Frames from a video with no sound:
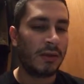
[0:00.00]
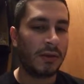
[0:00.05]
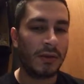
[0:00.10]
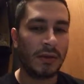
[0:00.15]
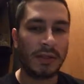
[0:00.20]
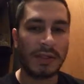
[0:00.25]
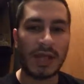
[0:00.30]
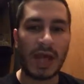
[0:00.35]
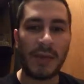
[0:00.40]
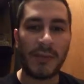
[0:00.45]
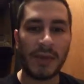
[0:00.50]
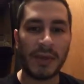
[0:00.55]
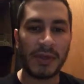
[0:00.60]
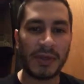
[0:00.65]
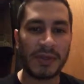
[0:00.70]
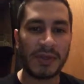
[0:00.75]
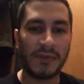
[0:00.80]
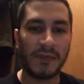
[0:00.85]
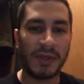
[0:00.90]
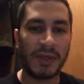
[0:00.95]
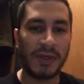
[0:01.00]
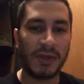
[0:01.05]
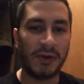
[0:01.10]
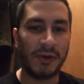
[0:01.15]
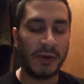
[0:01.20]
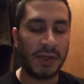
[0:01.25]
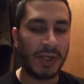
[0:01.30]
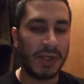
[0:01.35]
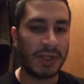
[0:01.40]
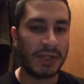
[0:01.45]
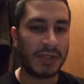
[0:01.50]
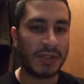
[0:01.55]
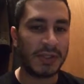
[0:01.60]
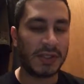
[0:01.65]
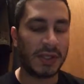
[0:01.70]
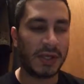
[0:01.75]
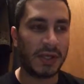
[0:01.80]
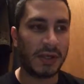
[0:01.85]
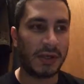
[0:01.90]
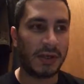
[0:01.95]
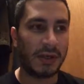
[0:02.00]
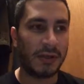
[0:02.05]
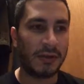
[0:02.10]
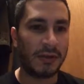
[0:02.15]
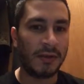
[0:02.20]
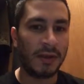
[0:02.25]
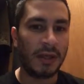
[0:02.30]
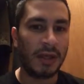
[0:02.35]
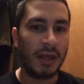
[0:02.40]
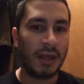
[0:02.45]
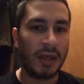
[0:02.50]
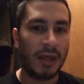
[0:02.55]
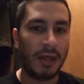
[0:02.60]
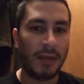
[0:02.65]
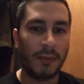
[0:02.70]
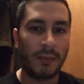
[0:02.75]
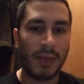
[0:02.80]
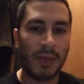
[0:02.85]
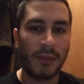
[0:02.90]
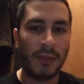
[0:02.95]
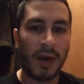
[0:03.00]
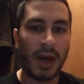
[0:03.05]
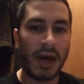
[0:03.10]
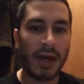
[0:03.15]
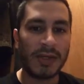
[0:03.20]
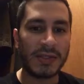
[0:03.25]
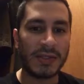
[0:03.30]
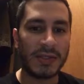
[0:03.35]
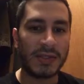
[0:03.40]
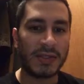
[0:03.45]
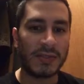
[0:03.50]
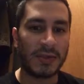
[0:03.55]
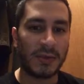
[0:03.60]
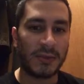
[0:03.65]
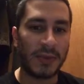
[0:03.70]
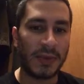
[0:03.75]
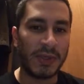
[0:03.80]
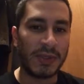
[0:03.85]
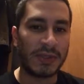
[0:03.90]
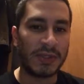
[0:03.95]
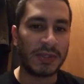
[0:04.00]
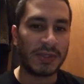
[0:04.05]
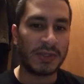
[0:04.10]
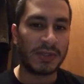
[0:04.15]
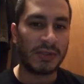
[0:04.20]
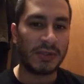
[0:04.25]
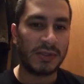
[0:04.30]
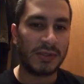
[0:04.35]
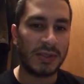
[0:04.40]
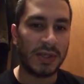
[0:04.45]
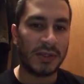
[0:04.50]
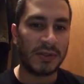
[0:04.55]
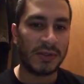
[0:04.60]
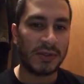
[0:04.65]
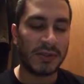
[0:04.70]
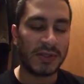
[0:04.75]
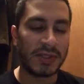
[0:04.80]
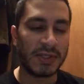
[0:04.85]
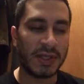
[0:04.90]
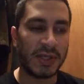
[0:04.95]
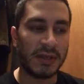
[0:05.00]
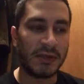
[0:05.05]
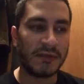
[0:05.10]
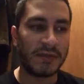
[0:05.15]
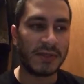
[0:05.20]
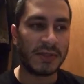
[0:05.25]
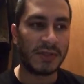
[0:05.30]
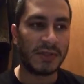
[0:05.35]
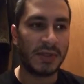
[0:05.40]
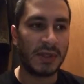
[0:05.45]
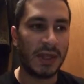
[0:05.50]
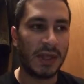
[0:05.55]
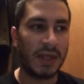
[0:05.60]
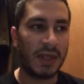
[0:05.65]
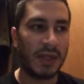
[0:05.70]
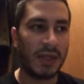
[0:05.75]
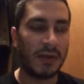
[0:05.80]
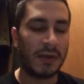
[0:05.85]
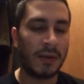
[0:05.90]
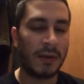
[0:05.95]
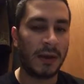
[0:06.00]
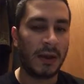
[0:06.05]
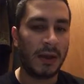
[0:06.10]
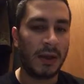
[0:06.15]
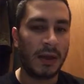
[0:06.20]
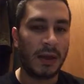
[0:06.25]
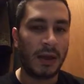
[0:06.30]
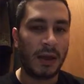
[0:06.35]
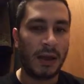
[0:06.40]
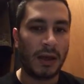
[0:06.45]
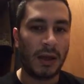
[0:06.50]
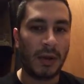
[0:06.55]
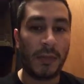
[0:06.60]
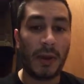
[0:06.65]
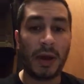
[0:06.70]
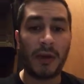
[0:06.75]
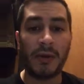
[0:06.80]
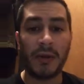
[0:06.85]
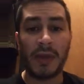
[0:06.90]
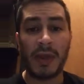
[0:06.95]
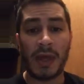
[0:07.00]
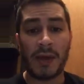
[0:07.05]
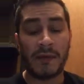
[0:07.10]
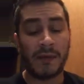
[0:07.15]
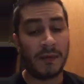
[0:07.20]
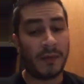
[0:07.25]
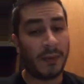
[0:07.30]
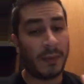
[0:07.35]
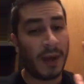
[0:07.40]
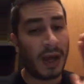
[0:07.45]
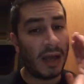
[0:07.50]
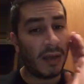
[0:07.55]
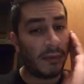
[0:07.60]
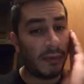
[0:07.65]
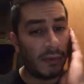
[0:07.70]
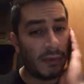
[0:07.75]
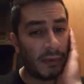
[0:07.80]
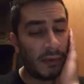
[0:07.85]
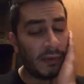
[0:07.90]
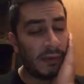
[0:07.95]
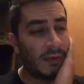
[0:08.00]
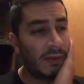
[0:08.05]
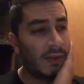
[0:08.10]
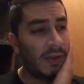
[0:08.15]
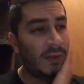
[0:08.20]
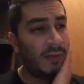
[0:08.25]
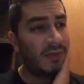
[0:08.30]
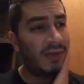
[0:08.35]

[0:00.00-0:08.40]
The topic of this video is be wise as serpents, gentle as doves. And I'm borrowing that from the Bible. I